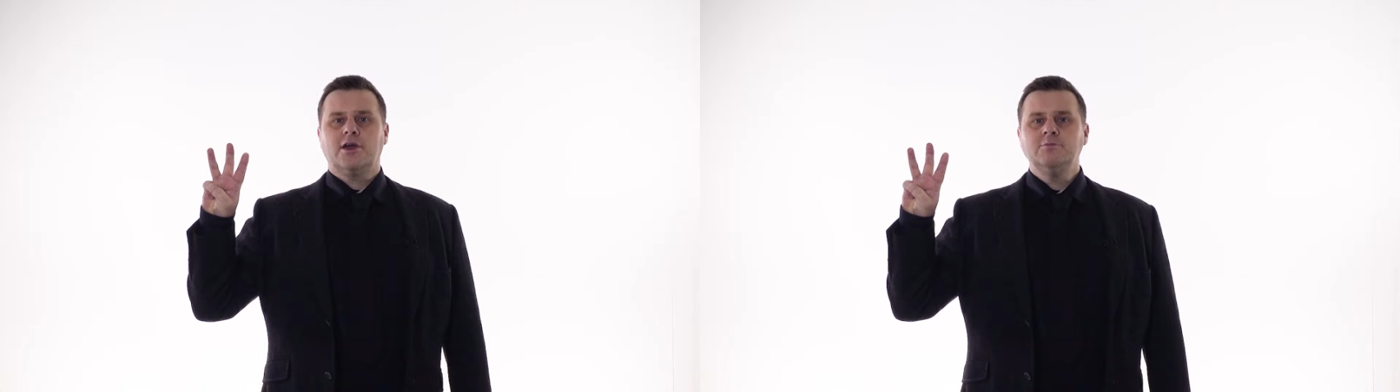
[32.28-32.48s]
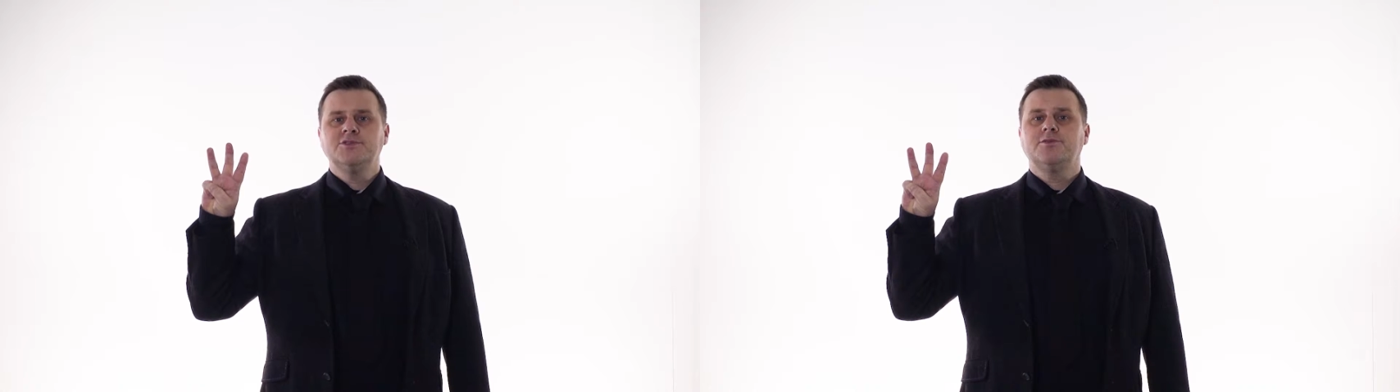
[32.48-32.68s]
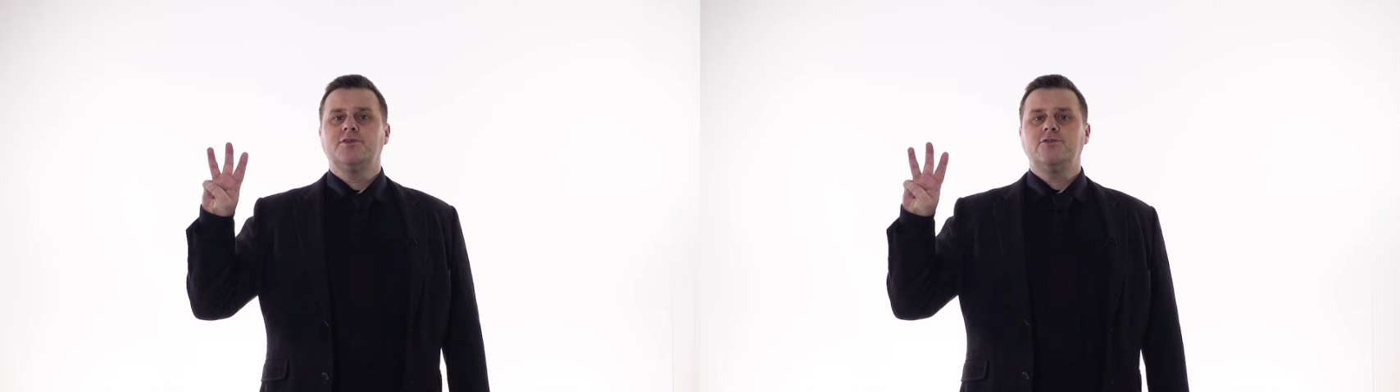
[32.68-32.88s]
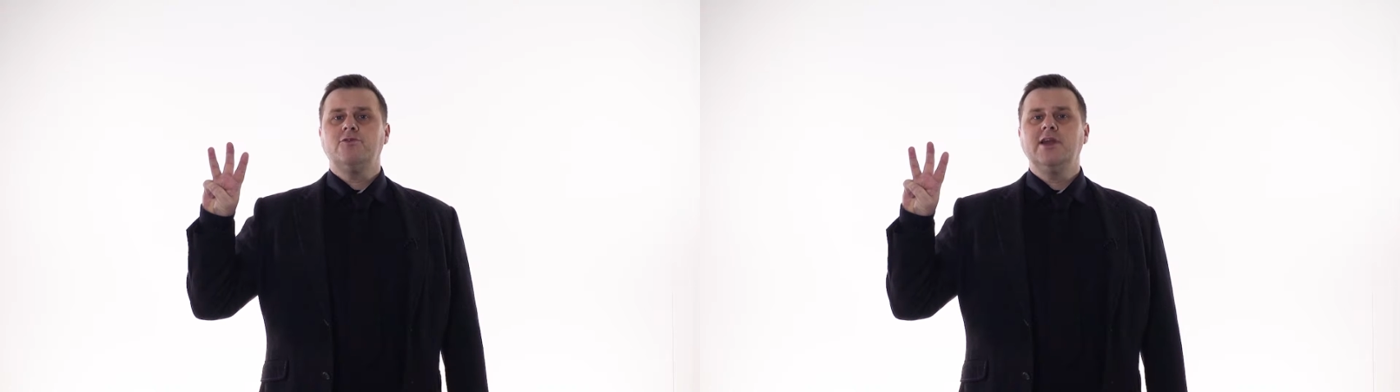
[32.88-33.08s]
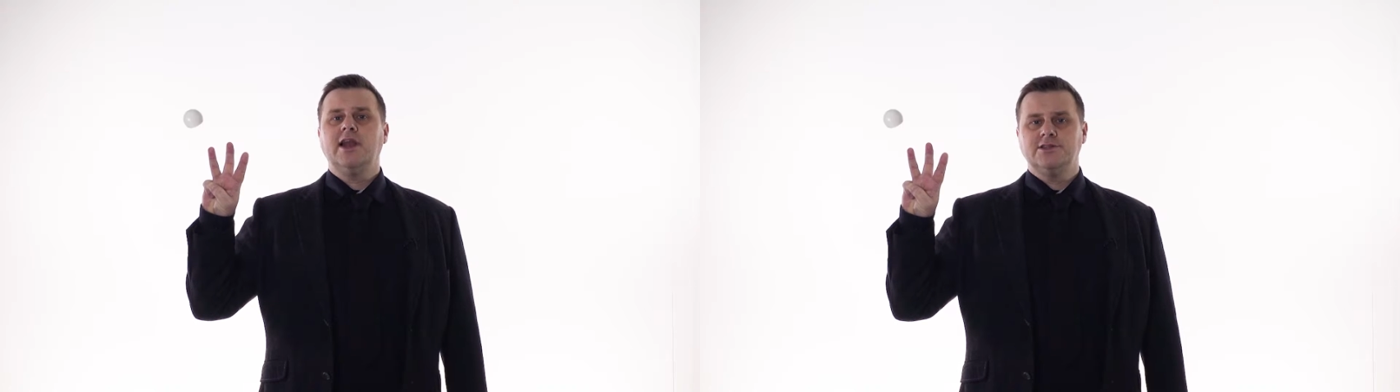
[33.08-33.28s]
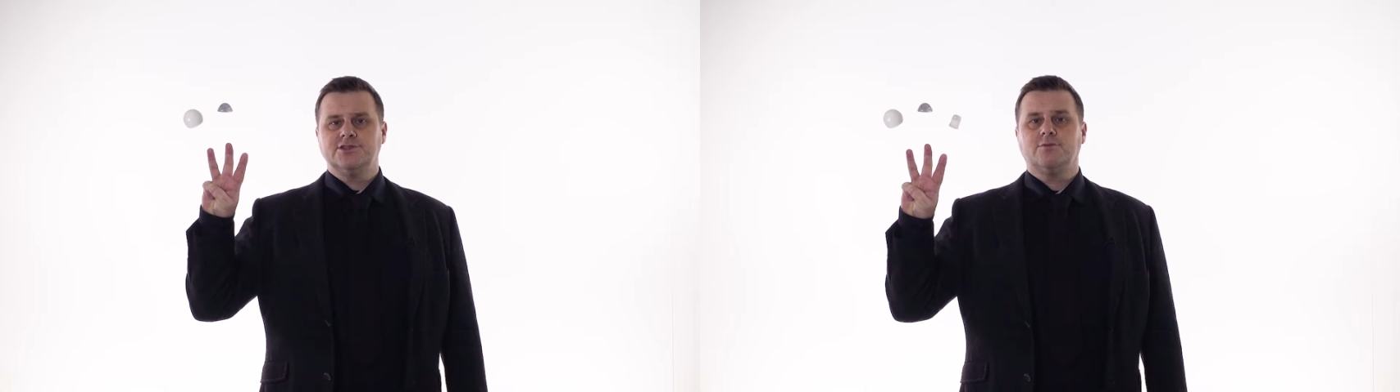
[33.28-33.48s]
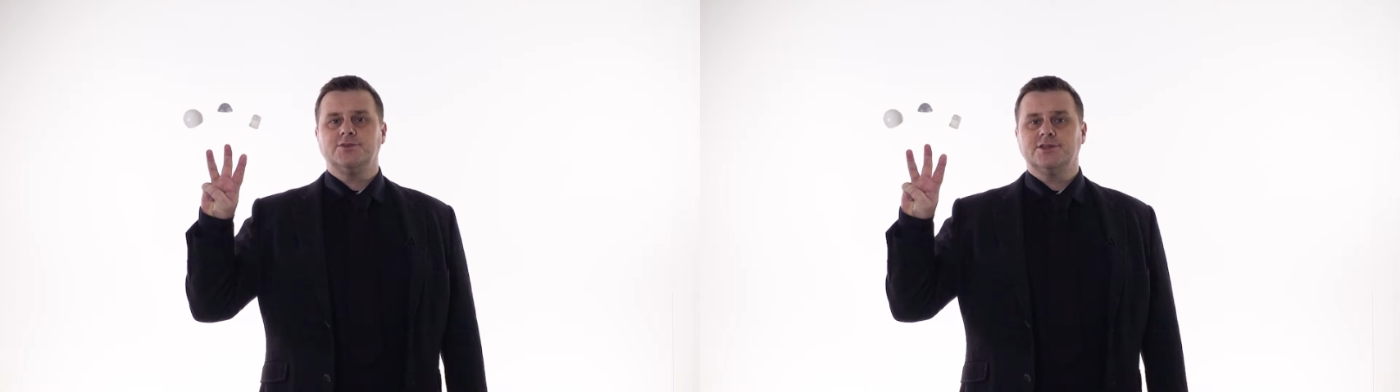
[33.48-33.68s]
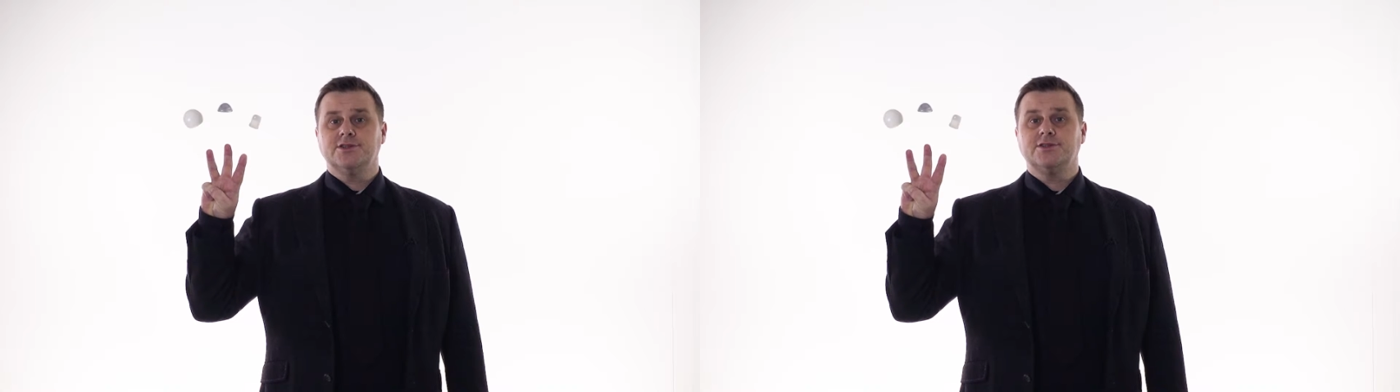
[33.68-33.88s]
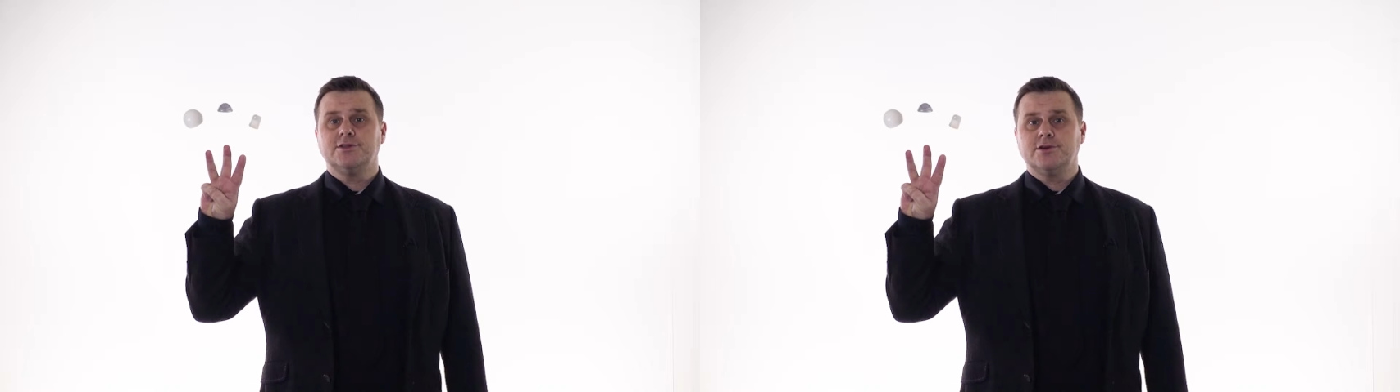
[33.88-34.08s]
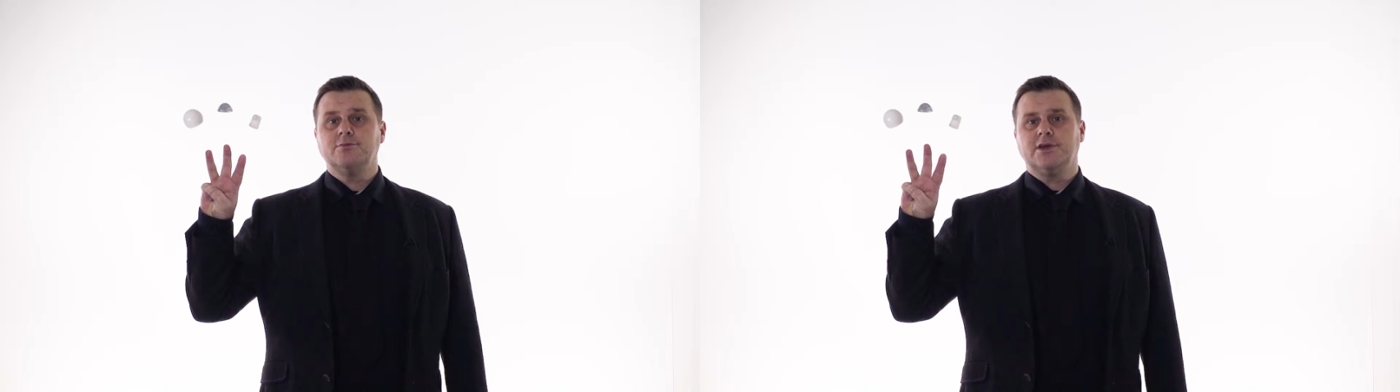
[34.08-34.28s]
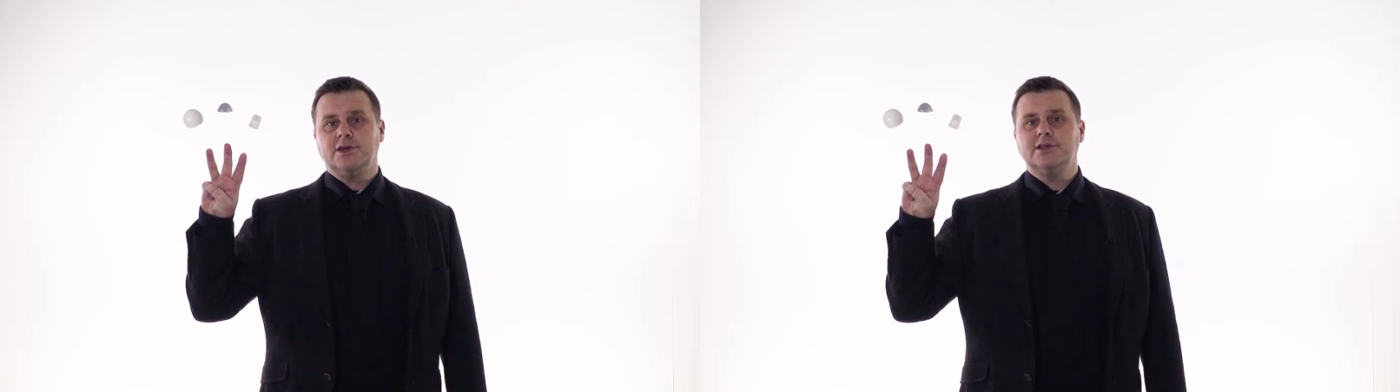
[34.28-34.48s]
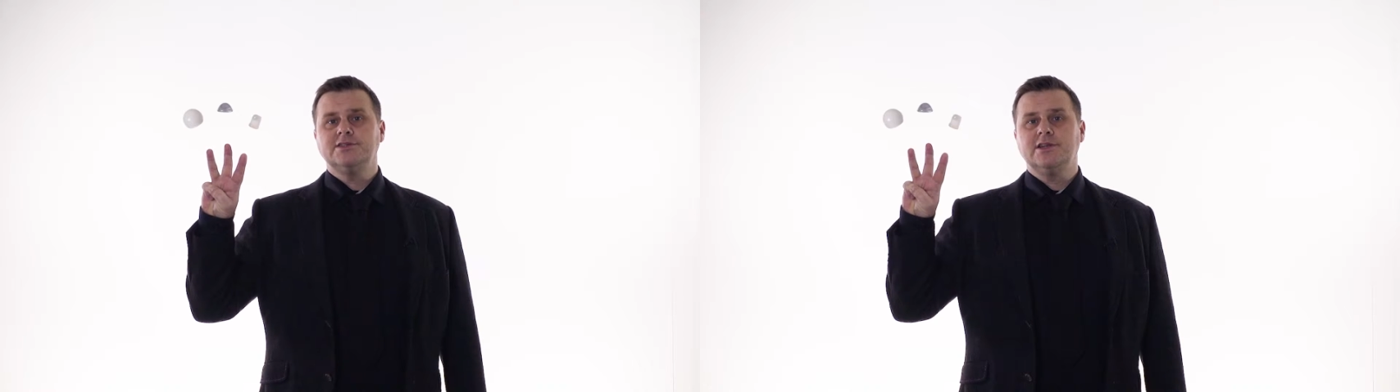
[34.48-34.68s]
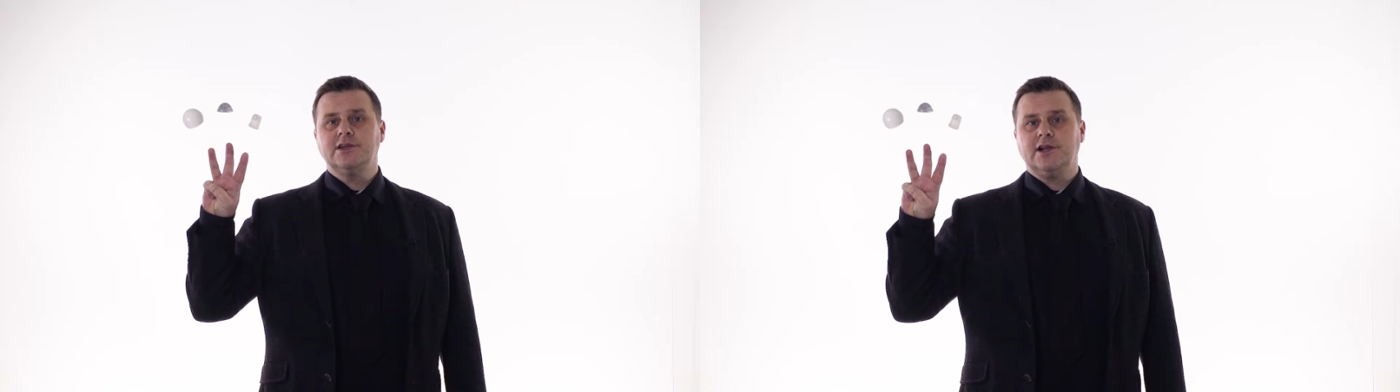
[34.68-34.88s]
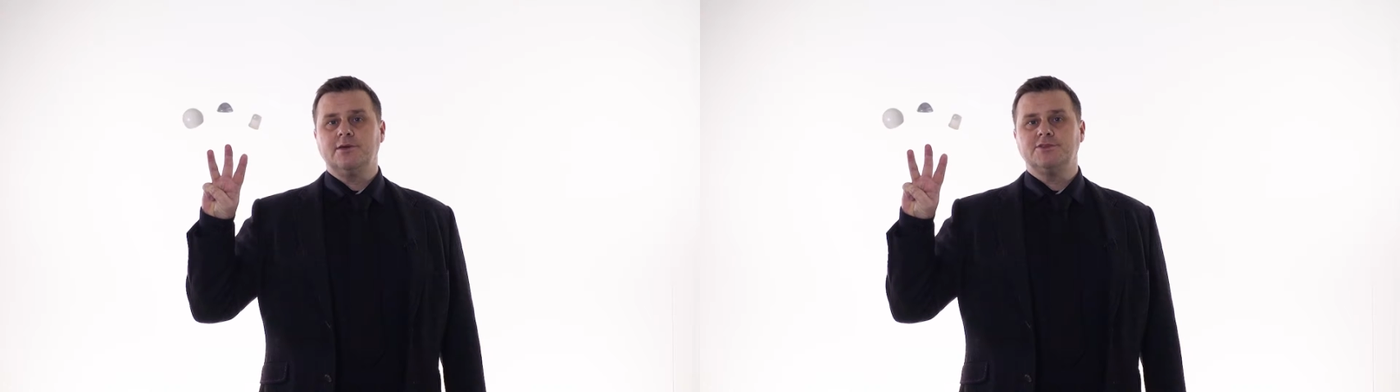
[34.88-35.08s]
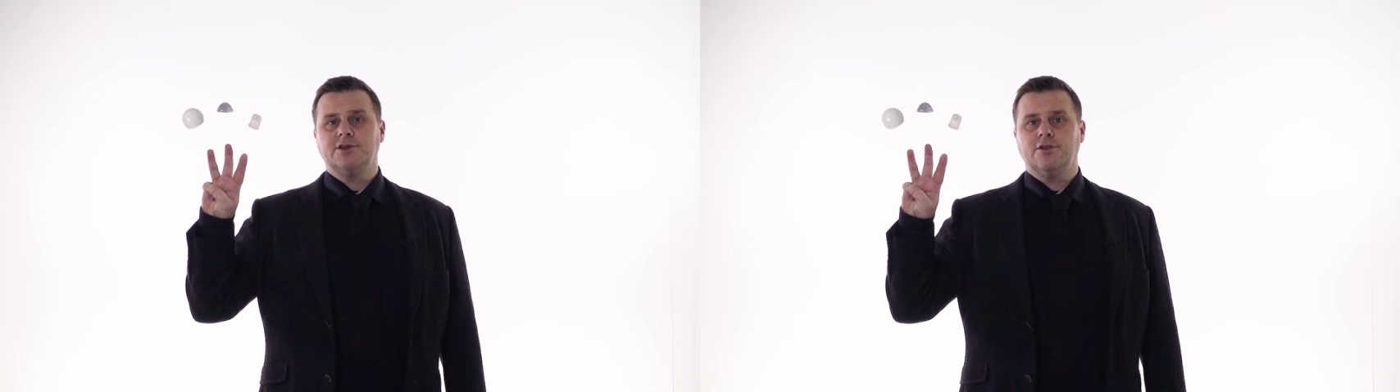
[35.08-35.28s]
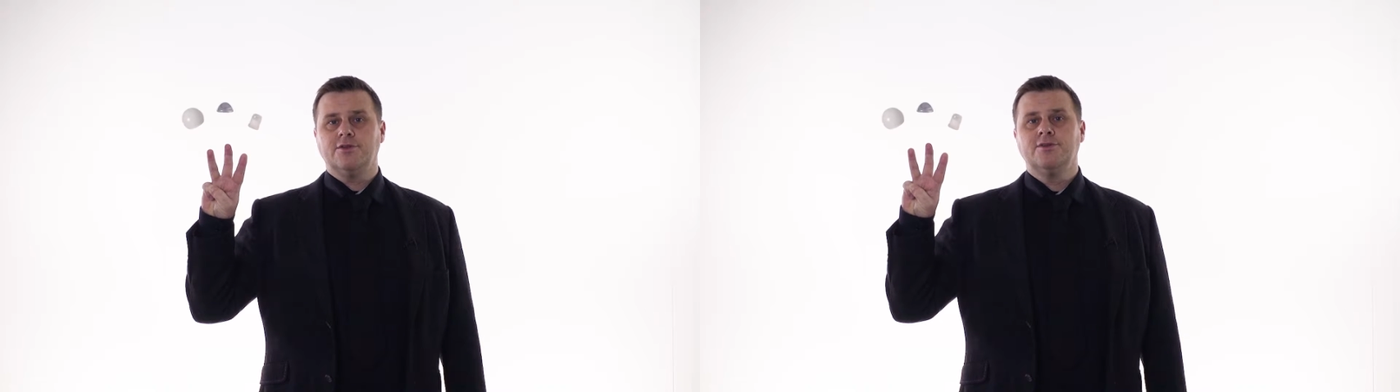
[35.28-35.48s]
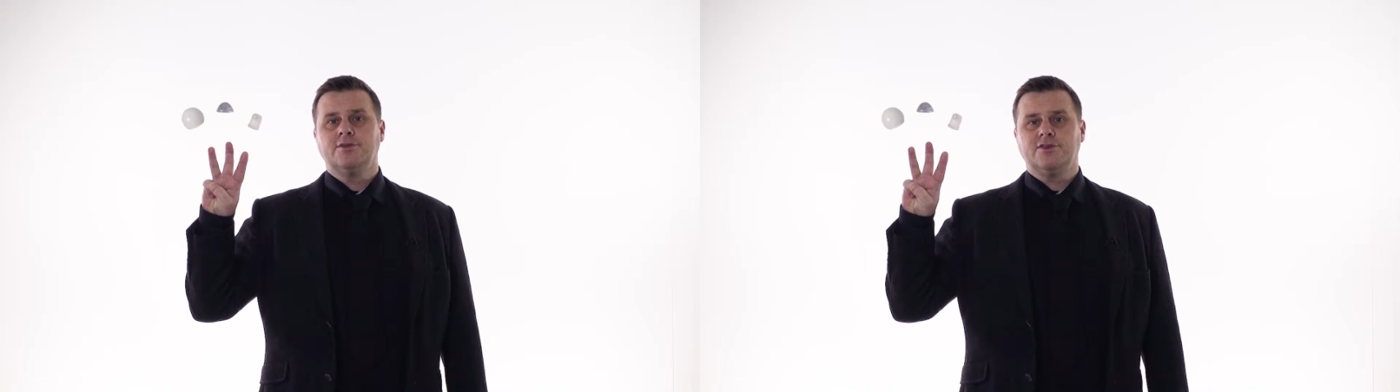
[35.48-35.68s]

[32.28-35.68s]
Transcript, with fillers: It comes with three lens options that can be easily clipped on